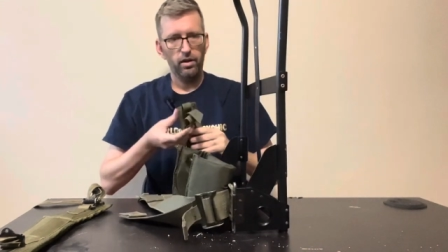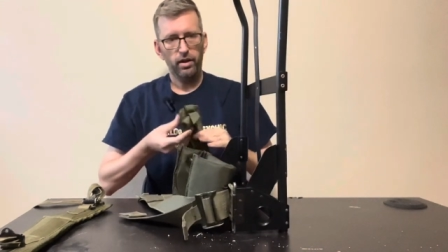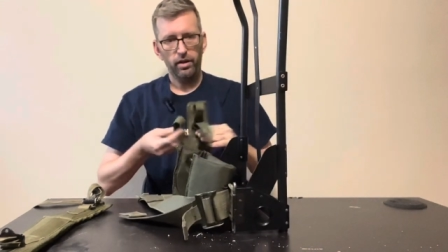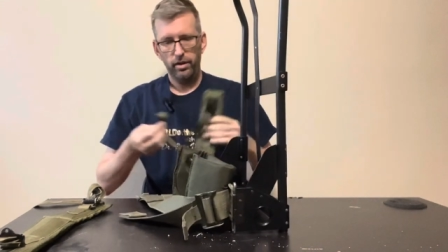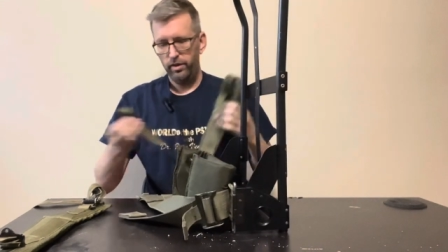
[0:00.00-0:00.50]

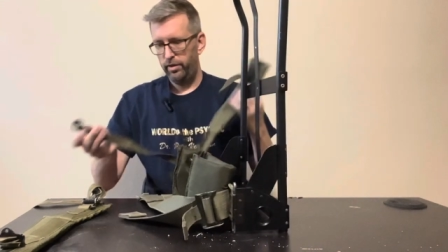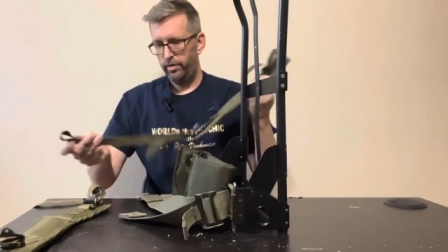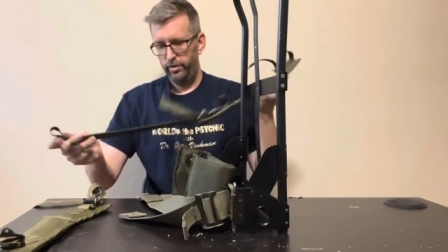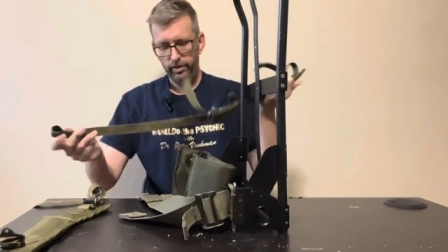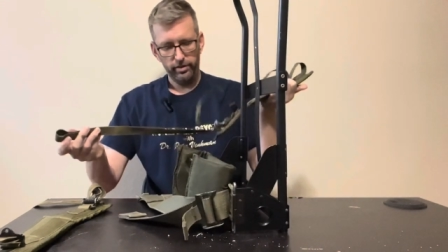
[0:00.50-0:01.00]
and
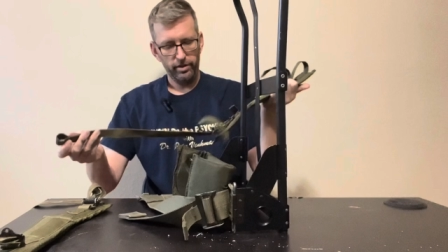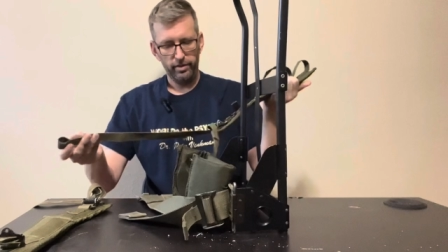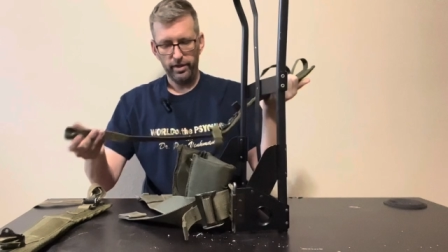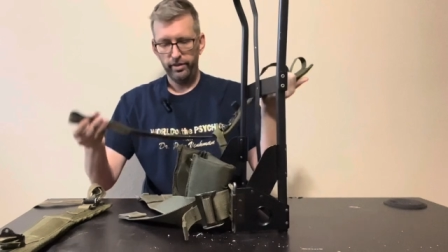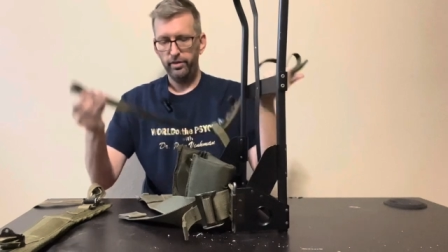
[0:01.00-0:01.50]
the detail
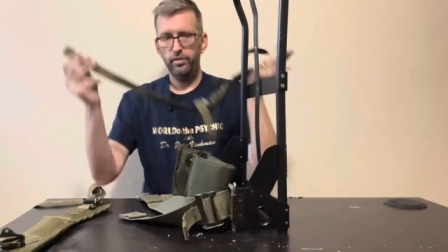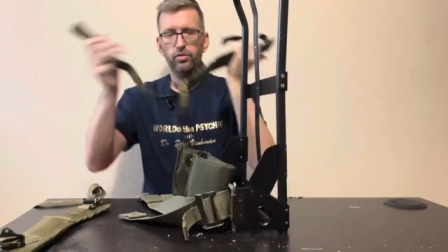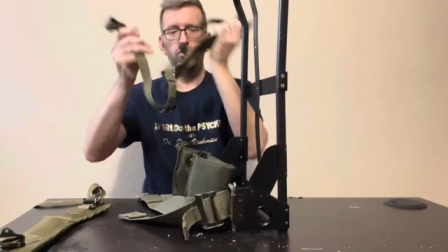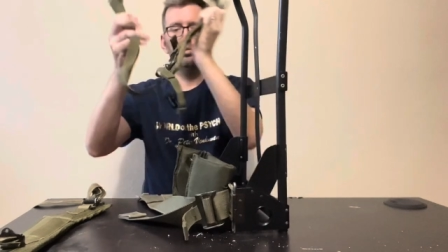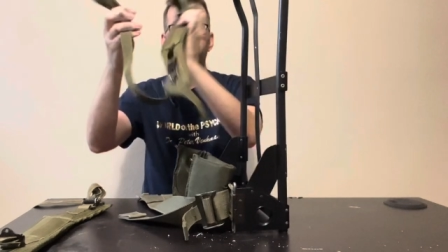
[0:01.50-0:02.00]
that I did
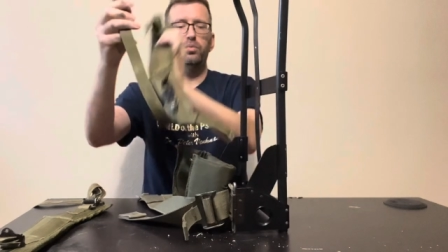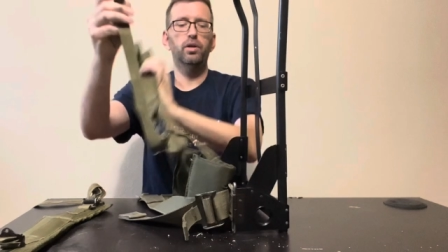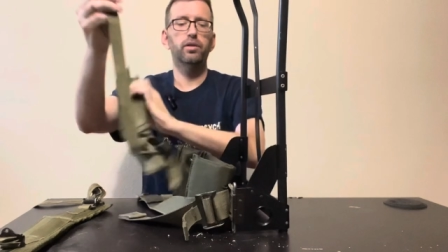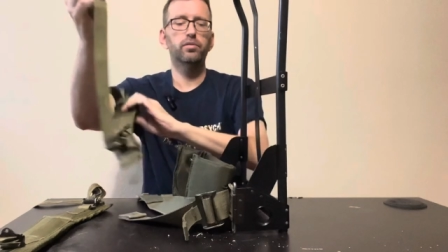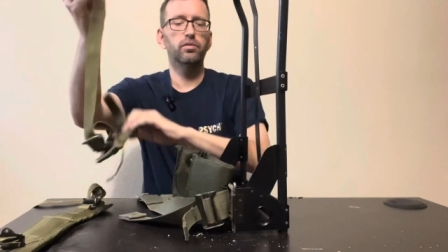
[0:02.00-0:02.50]
notice
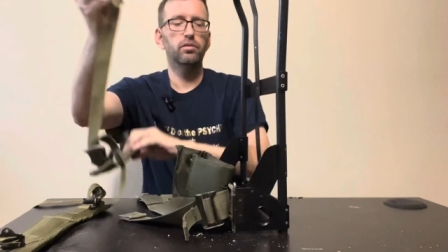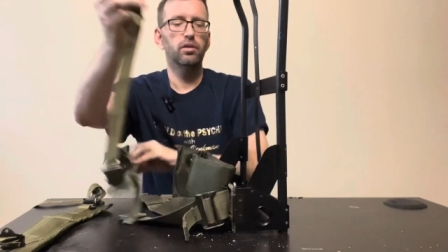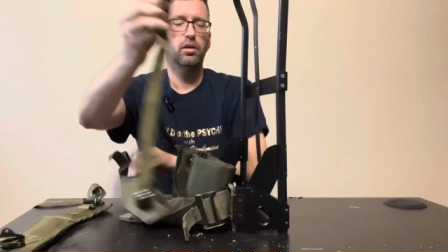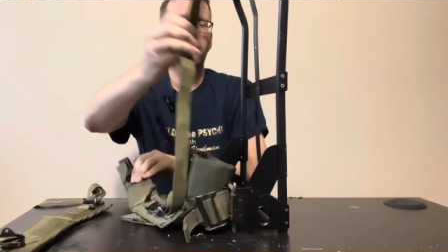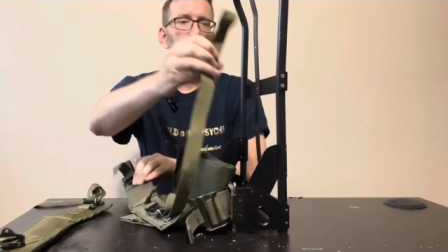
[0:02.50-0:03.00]
was
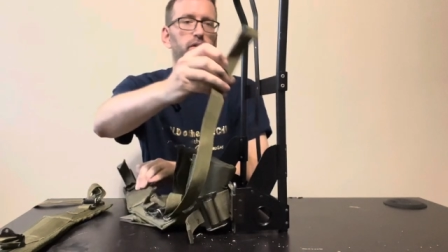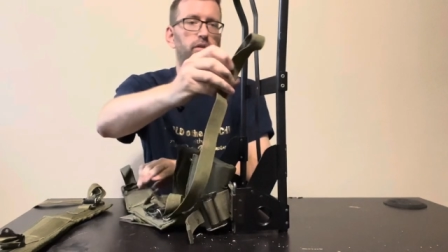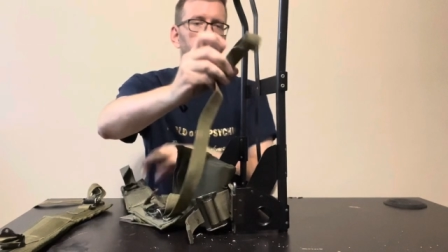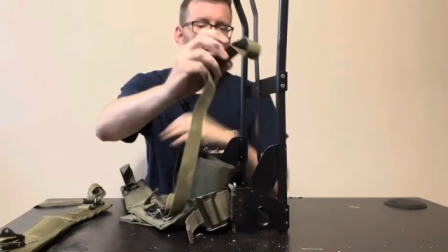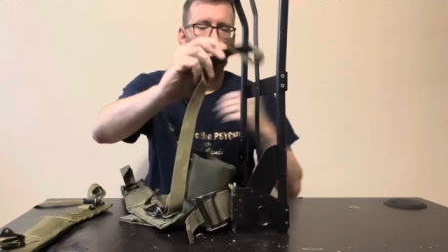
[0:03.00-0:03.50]

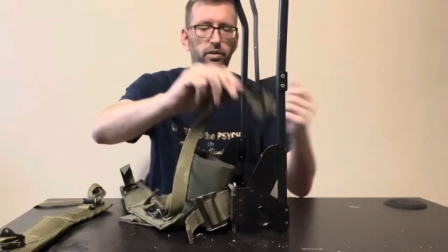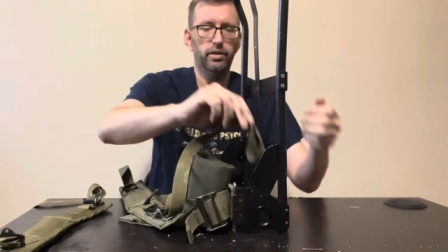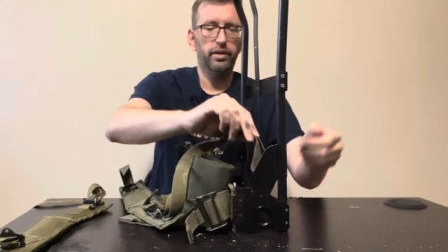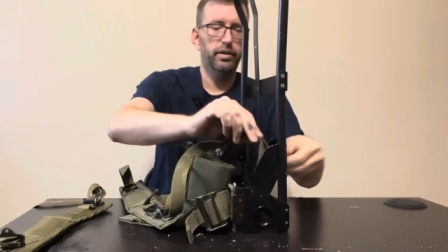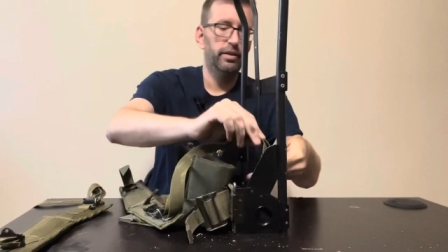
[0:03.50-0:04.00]

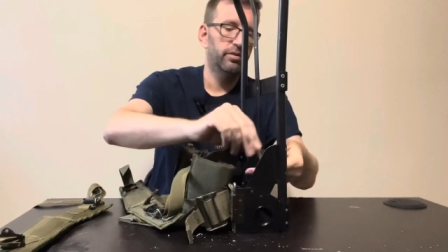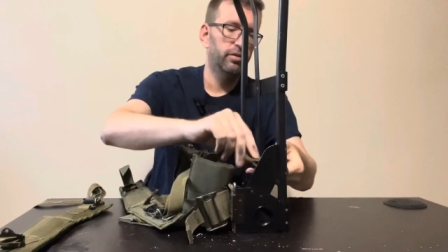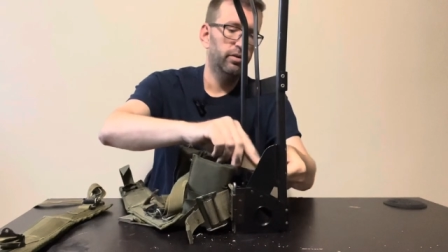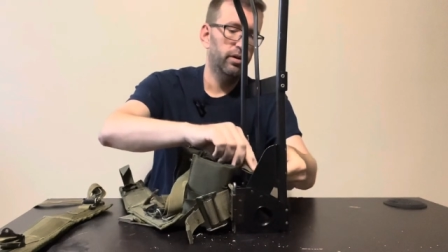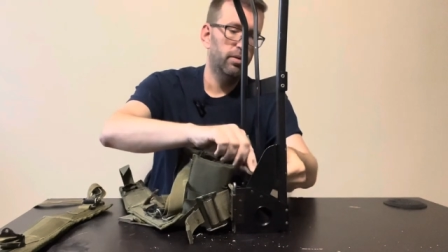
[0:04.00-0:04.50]
it needs
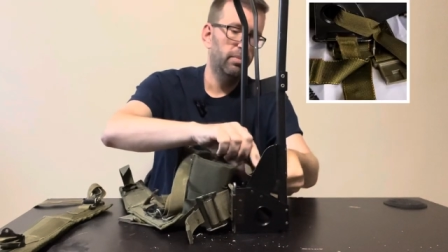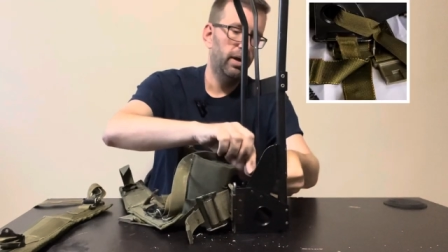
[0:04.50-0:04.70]
to come